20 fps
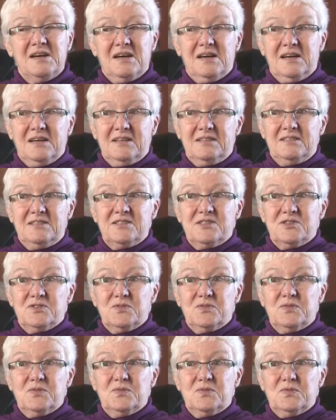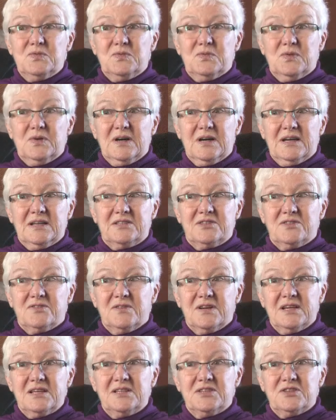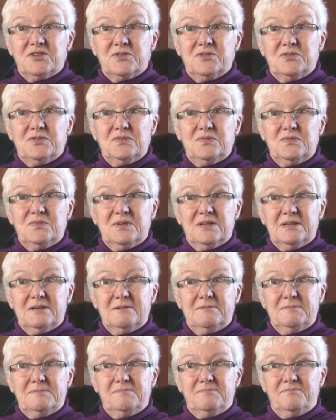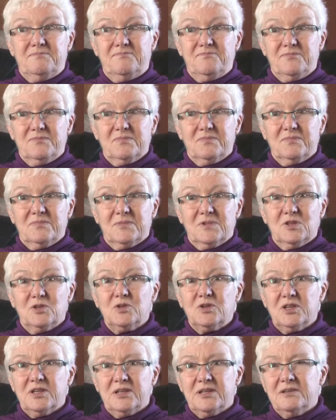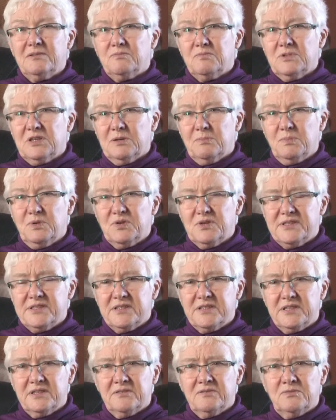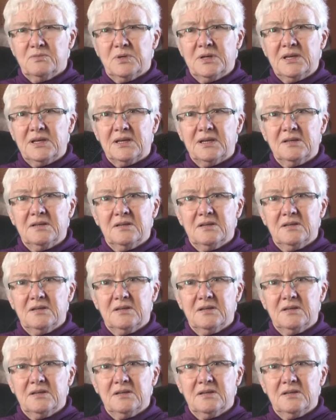And so I try to look at it in a positive way,